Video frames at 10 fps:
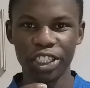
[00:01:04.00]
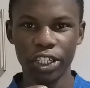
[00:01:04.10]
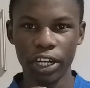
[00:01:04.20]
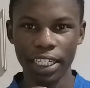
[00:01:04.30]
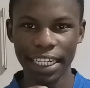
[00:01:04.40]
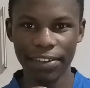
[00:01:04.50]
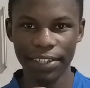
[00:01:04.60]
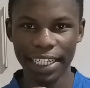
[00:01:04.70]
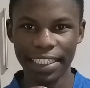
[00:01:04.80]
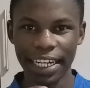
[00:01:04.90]
that you're not
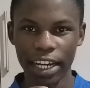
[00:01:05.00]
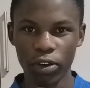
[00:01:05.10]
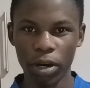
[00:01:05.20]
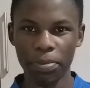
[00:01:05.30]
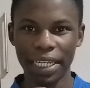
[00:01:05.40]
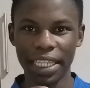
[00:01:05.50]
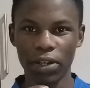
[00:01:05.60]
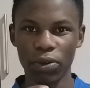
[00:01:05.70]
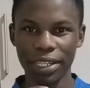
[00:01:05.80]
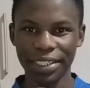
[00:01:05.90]
given a diagram in the
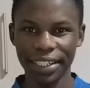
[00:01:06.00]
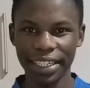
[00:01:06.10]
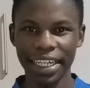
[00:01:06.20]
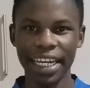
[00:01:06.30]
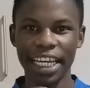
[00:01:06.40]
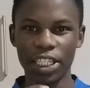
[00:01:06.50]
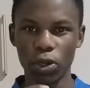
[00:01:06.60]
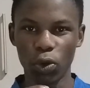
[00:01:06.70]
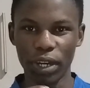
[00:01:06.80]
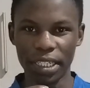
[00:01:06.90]
question, it's
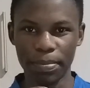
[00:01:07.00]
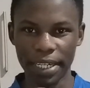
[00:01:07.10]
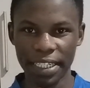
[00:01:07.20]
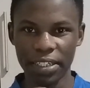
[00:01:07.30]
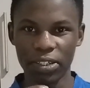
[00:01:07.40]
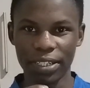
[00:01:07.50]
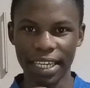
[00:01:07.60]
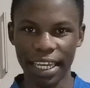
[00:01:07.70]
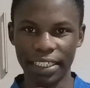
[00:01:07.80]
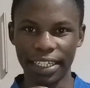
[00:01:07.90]
always best to
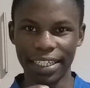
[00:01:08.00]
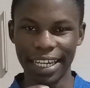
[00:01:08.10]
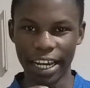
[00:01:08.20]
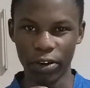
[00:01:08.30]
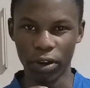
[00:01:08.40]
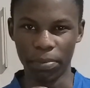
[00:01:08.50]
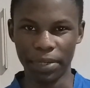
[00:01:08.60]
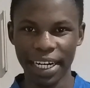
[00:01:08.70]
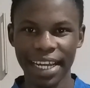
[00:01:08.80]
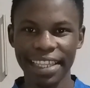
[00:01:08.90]
sketch a diagram.
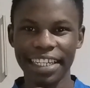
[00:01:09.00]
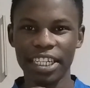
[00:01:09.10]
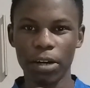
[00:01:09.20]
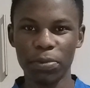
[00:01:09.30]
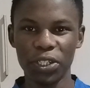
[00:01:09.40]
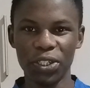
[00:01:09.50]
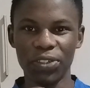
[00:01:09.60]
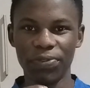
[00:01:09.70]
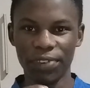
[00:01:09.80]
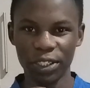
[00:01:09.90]
This helps you
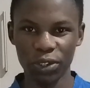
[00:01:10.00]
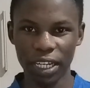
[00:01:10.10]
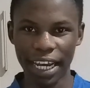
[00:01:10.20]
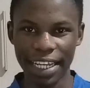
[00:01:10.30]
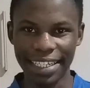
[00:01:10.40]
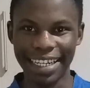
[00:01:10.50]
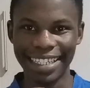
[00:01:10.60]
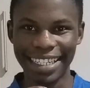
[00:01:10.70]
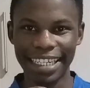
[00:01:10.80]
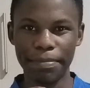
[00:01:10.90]
to visualize and
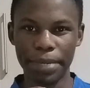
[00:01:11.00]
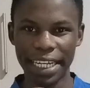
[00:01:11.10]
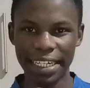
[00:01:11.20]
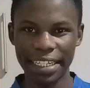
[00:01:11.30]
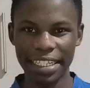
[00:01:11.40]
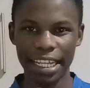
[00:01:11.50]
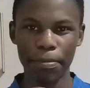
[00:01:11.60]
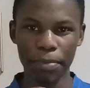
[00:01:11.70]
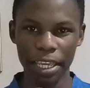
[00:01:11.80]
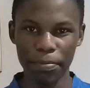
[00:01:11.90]
see patterns that
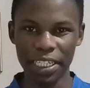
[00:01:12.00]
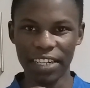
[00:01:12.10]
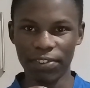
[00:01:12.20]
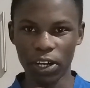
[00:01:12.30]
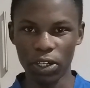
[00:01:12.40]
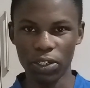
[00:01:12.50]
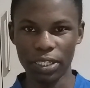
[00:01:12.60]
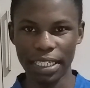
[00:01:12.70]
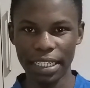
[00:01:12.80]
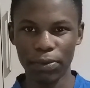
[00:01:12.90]
may be difficult to
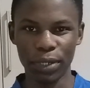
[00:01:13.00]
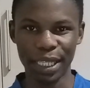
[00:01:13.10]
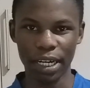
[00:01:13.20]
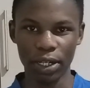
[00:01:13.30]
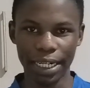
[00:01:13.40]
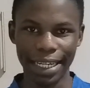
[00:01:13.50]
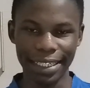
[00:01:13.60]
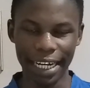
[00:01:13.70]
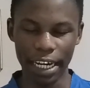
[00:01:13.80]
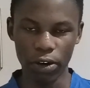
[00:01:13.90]
see without a
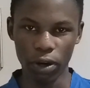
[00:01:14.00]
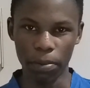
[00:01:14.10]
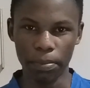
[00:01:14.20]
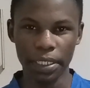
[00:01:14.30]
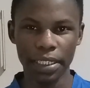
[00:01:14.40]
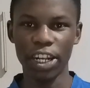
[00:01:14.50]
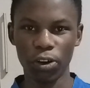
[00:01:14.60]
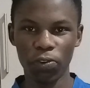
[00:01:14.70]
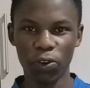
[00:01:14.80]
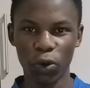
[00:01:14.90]
diagram. And
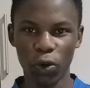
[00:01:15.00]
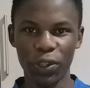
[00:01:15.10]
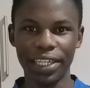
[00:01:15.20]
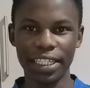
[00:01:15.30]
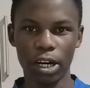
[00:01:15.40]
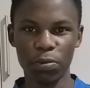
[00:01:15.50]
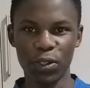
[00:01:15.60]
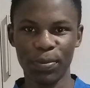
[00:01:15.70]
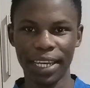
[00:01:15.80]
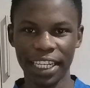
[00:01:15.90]
overall, this helps
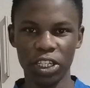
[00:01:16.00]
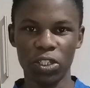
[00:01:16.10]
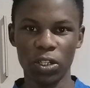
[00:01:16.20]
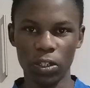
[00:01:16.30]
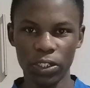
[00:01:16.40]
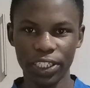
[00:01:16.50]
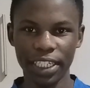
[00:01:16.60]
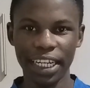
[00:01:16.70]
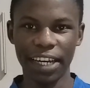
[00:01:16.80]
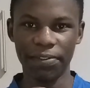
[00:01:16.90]
with making your
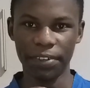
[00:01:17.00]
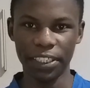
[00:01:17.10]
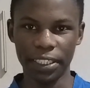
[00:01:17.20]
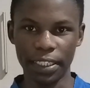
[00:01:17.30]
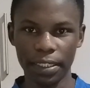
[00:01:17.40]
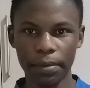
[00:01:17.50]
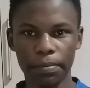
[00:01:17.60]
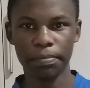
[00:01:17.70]
solution efficient.